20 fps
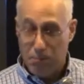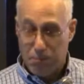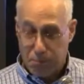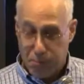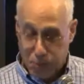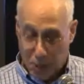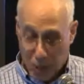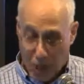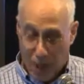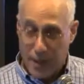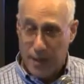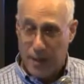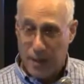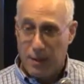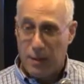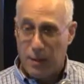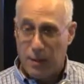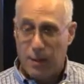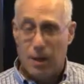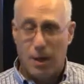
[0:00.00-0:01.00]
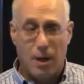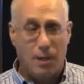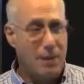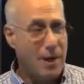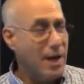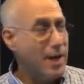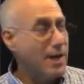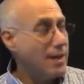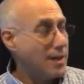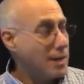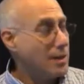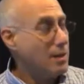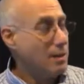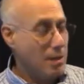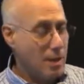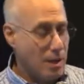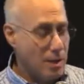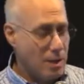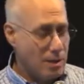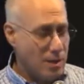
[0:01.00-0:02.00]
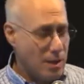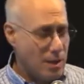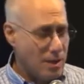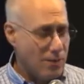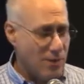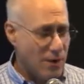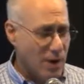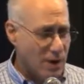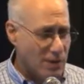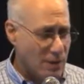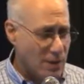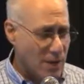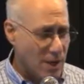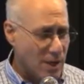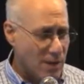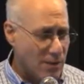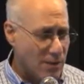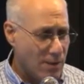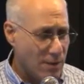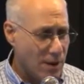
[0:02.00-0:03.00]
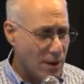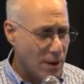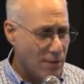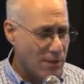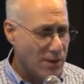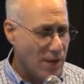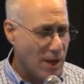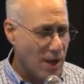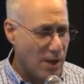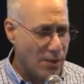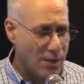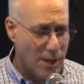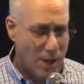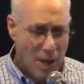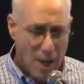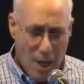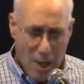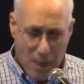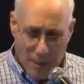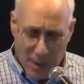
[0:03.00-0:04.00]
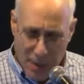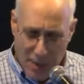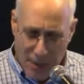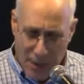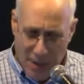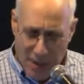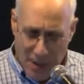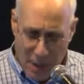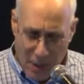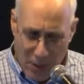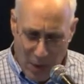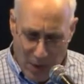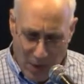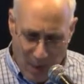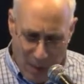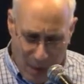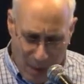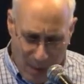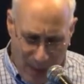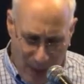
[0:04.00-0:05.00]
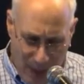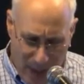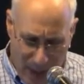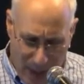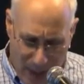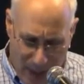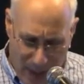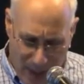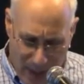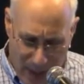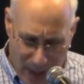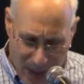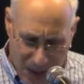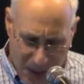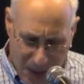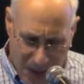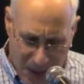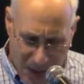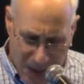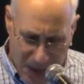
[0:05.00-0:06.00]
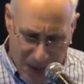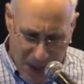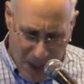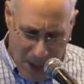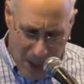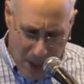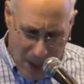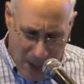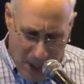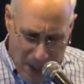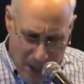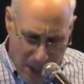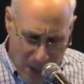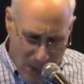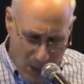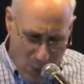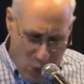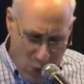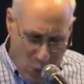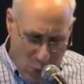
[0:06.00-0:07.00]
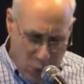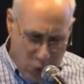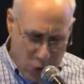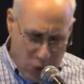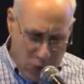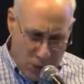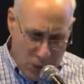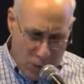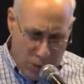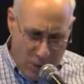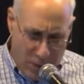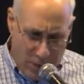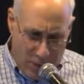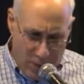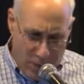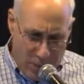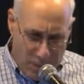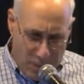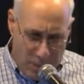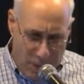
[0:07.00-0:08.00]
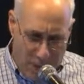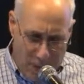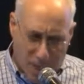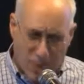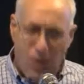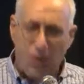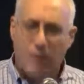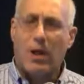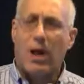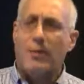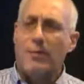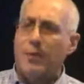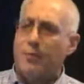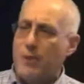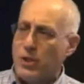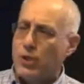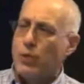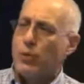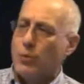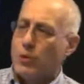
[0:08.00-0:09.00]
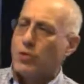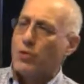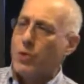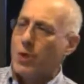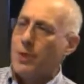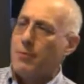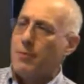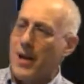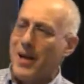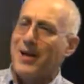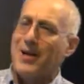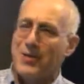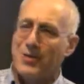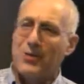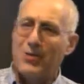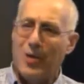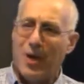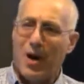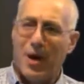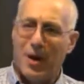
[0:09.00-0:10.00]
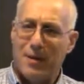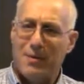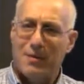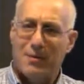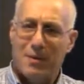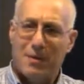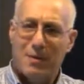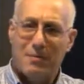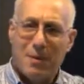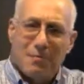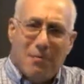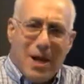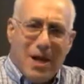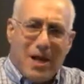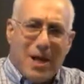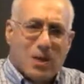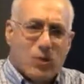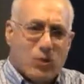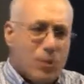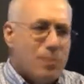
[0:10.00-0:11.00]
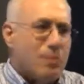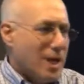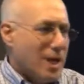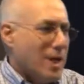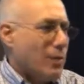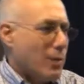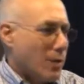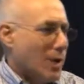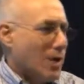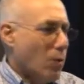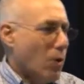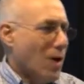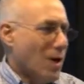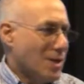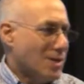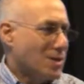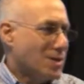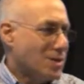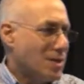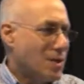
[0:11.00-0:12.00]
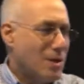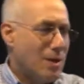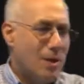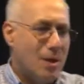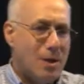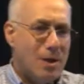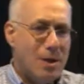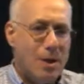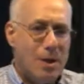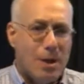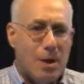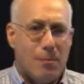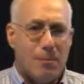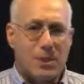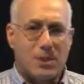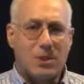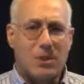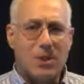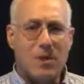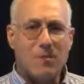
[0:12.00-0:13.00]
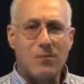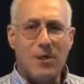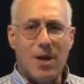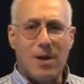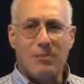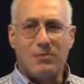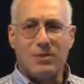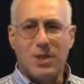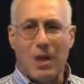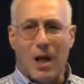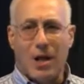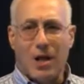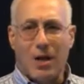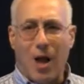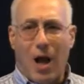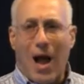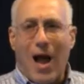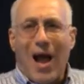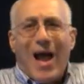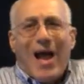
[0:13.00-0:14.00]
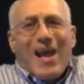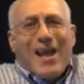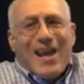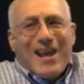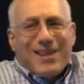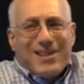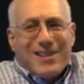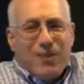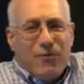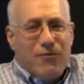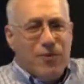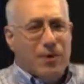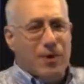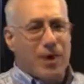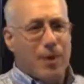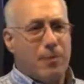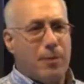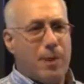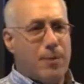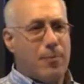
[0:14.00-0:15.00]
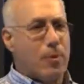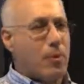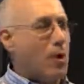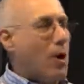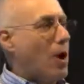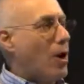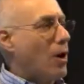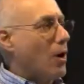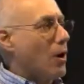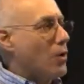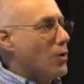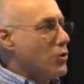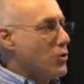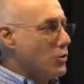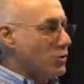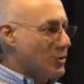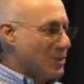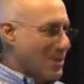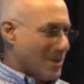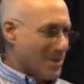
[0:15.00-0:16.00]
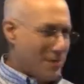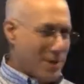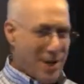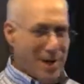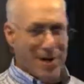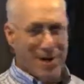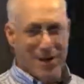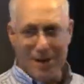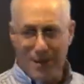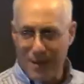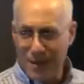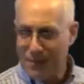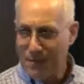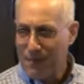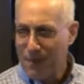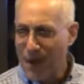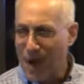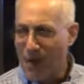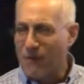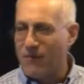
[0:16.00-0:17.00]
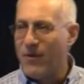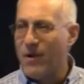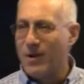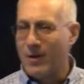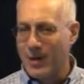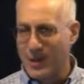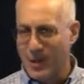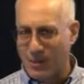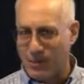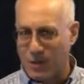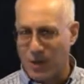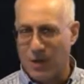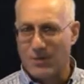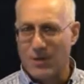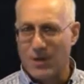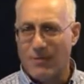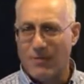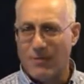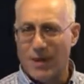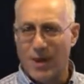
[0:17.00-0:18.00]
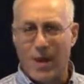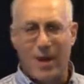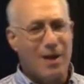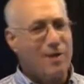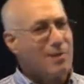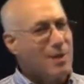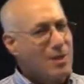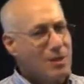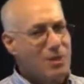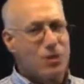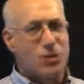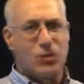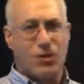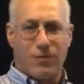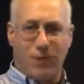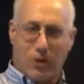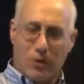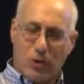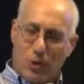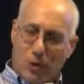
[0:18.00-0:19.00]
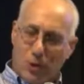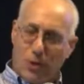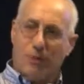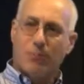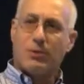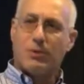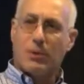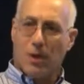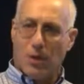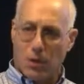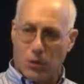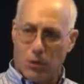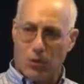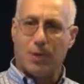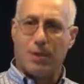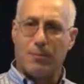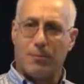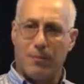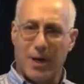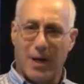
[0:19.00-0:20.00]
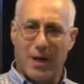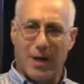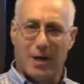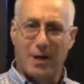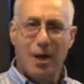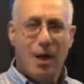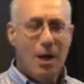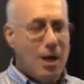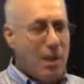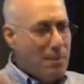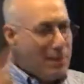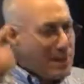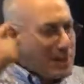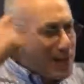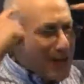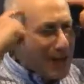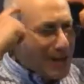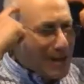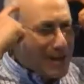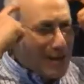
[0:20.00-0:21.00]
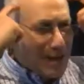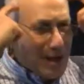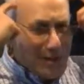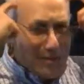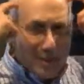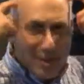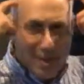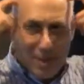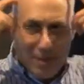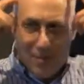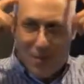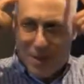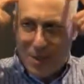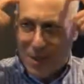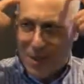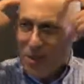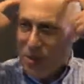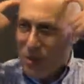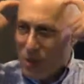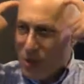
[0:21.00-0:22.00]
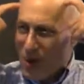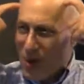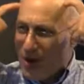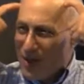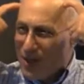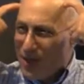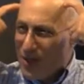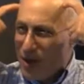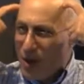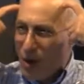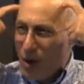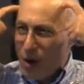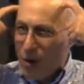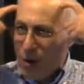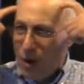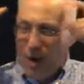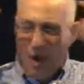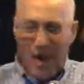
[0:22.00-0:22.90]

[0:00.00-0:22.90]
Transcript: bloody uh, panic and, and, and, involved a lot of, of, death. But the piece that I want to talk about here is, is whether, I don't know if Lyman Beecher was really panicked or not. My guess would really was. But sometimes I get the feeling people are using panic, availing themselves of it. And I'm not so sure if they're themselves really panicked. But you can't climb in someone's head, so it's hard to know.